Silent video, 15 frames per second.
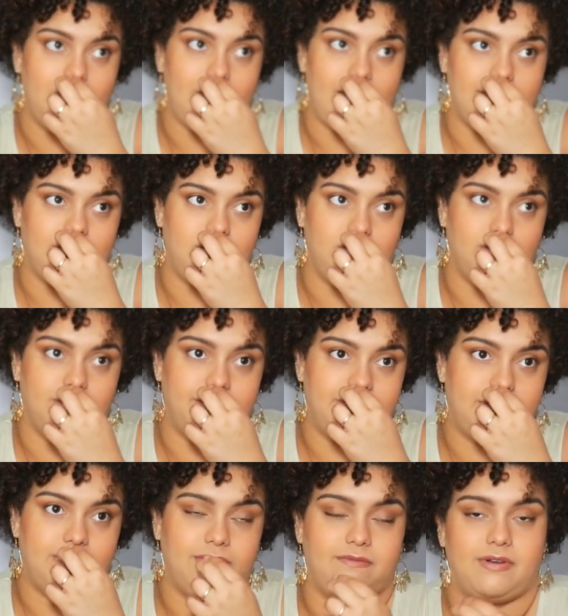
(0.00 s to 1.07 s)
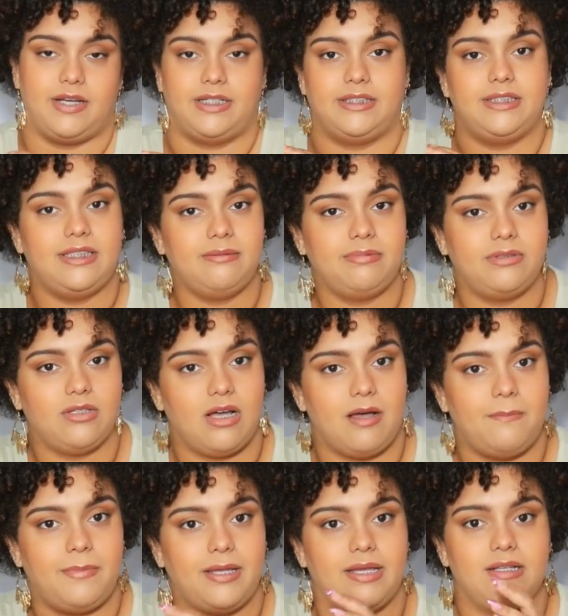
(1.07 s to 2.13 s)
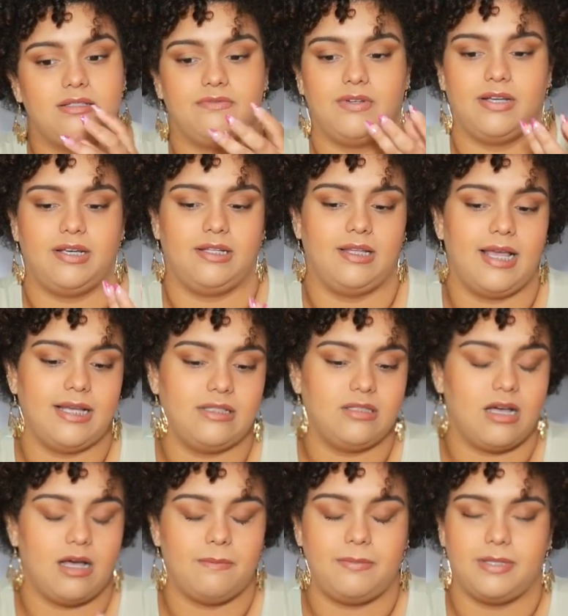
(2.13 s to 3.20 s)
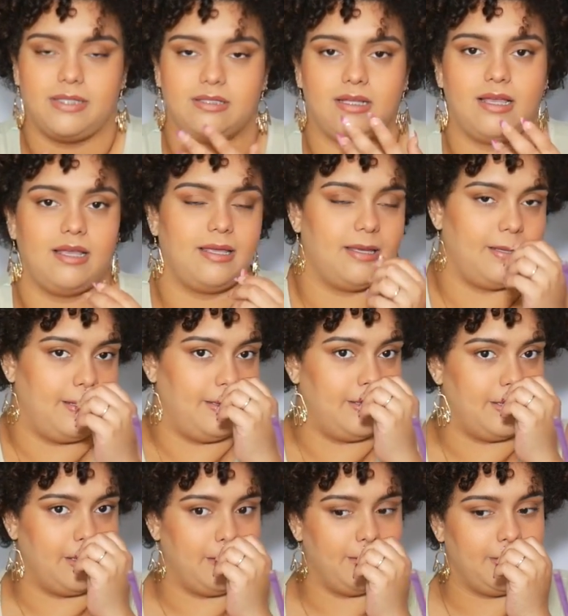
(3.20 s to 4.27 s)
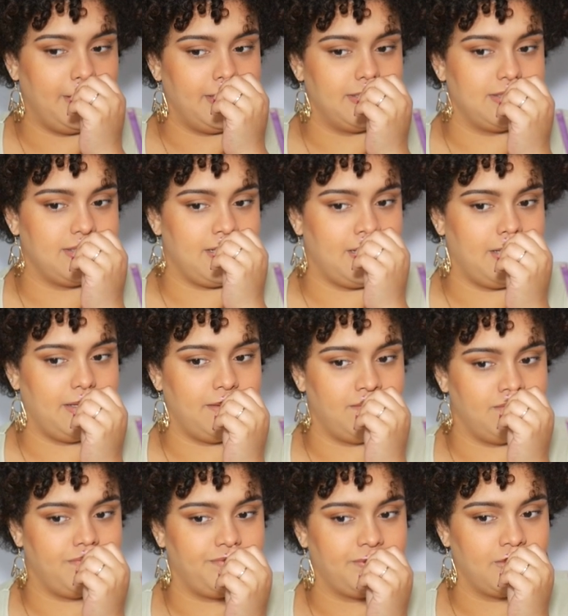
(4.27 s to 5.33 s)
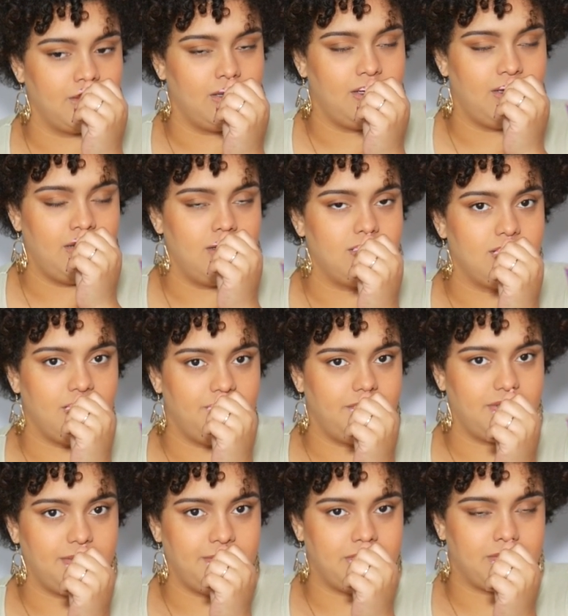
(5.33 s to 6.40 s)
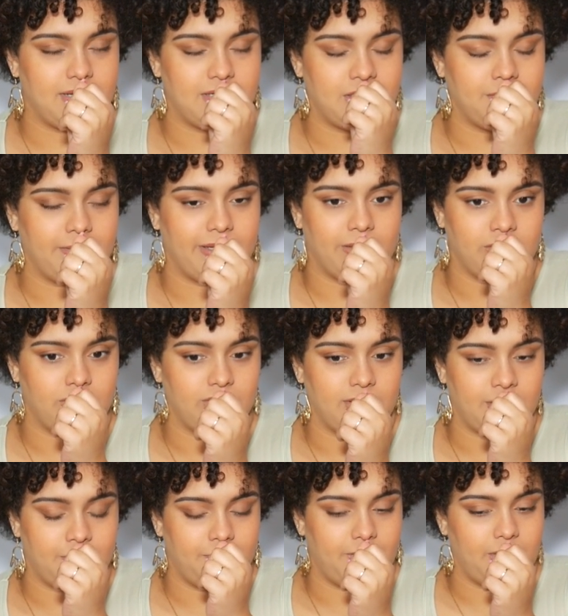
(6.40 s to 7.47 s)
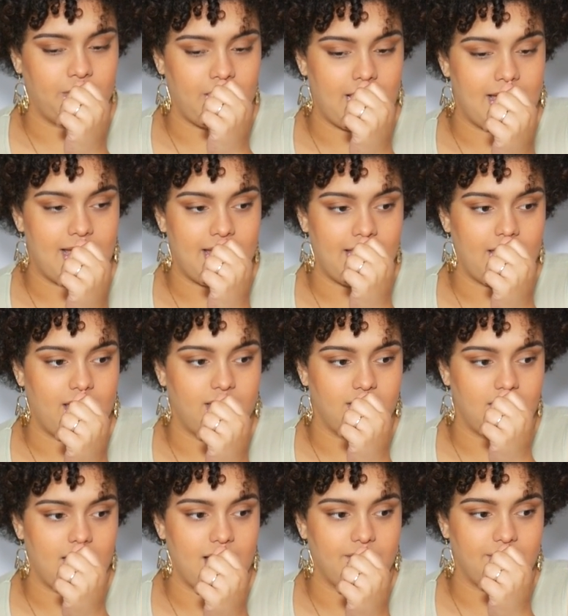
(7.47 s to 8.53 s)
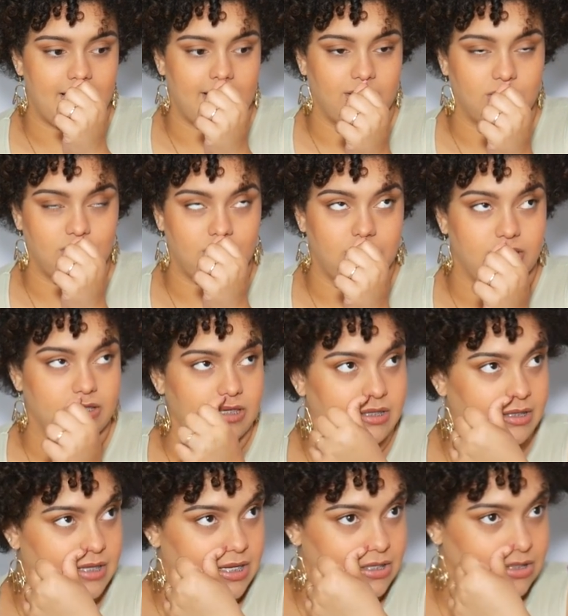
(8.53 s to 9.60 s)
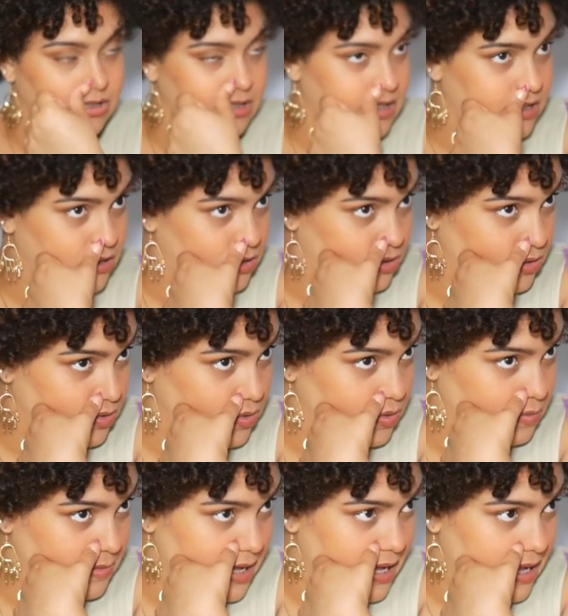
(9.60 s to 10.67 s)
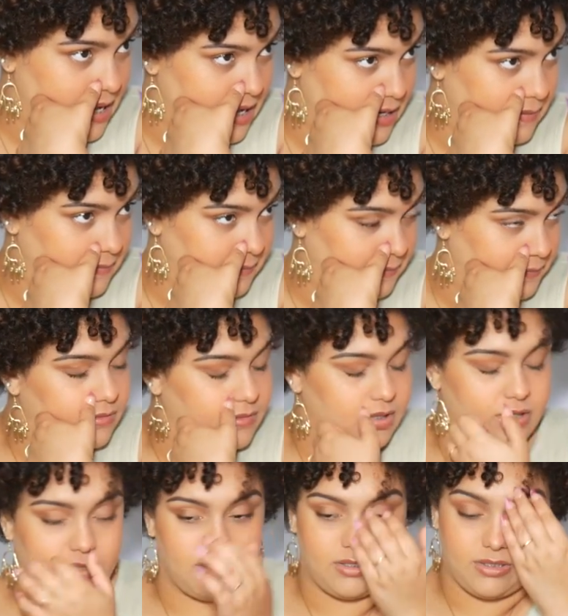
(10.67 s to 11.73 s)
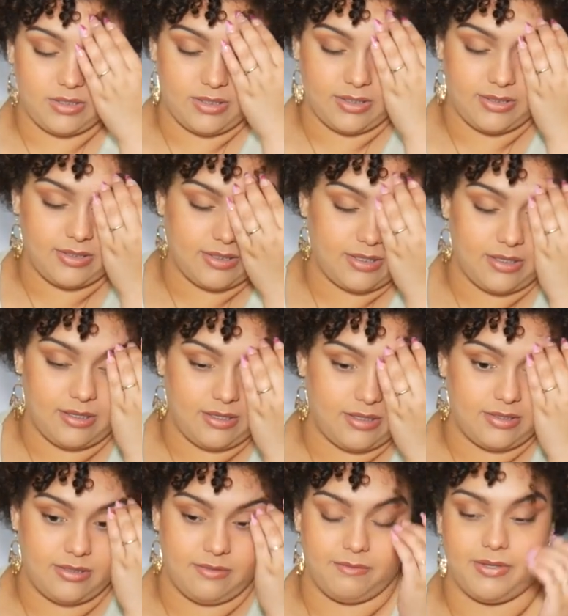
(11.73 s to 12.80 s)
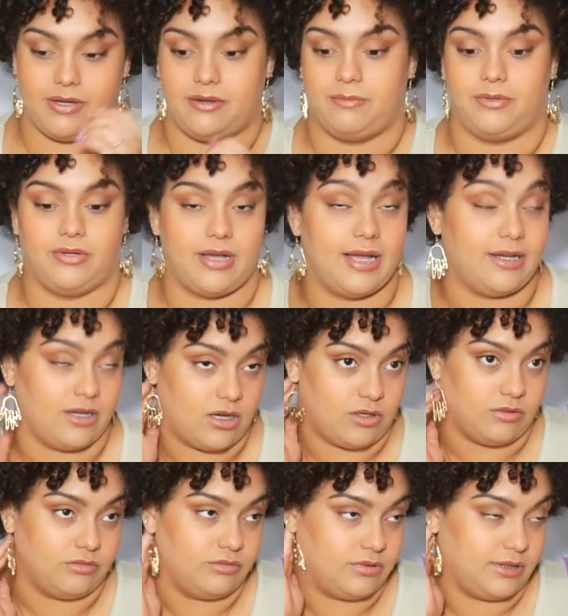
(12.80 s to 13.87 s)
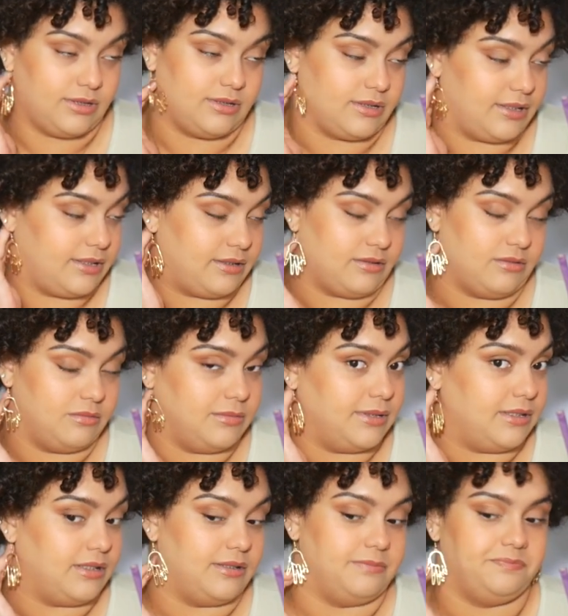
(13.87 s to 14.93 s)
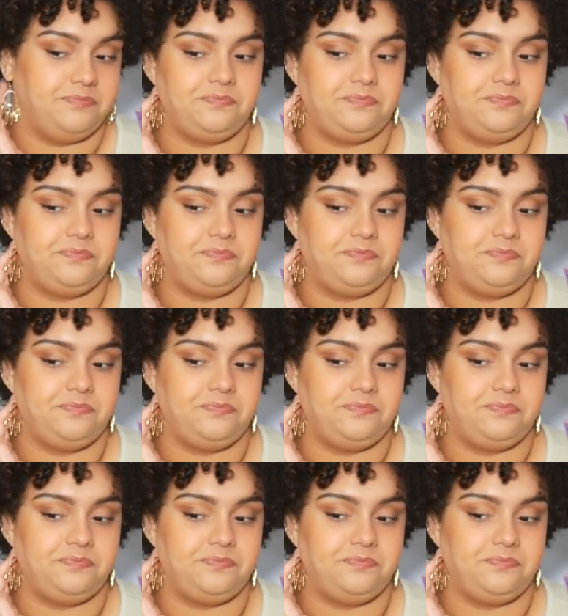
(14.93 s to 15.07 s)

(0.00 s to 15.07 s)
I choose between very deep topics, very light topics. Like, you know, there's, um, sorry if you see me scratching my nose throughout the video. I have allergies and they just get so bad. It's, it's, it's unbearable. I know. It's like, oh my God.